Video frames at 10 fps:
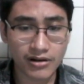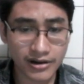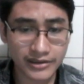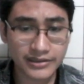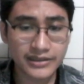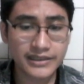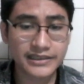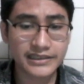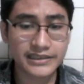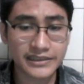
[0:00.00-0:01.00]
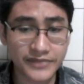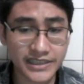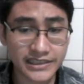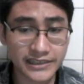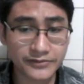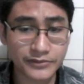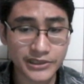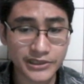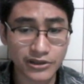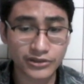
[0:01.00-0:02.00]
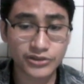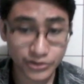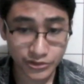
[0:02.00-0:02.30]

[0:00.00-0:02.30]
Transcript: or the infinitive without